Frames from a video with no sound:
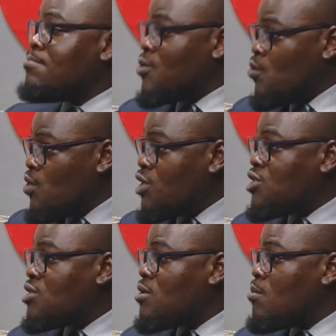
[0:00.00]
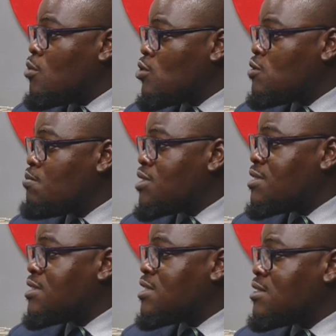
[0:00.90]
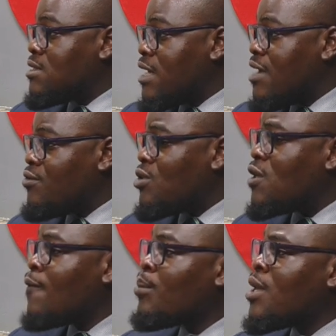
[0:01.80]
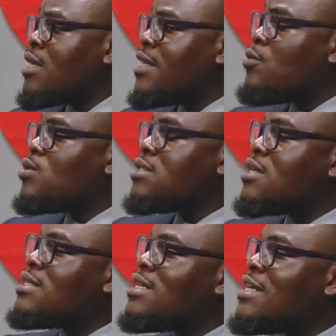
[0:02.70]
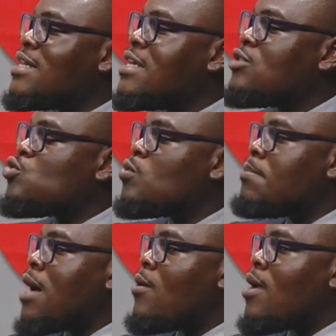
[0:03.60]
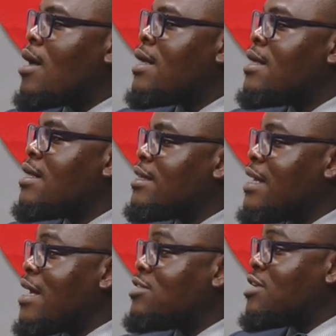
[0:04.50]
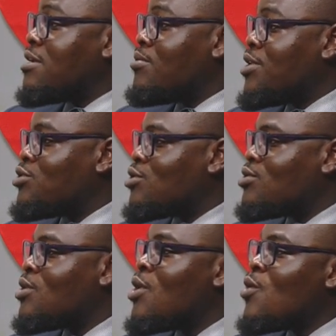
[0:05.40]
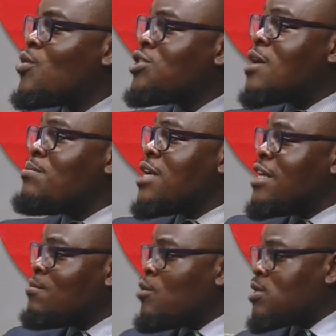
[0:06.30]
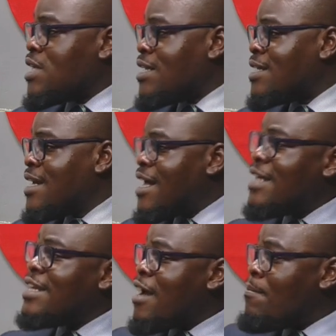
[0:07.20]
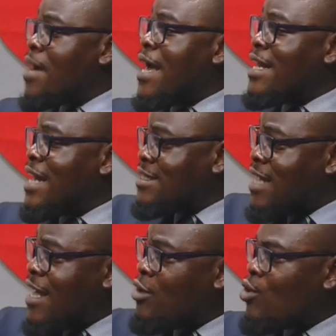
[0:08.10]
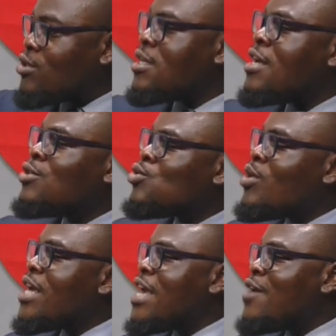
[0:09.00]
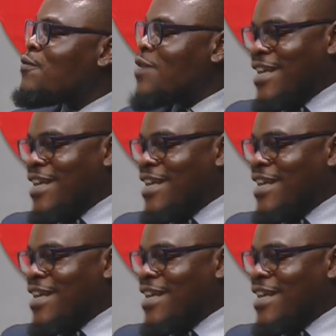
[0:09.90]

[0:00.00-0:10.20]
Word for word: which most businesses thrive on, they will certainly need to power their generators, which are being imported and they are buying at high cost. So if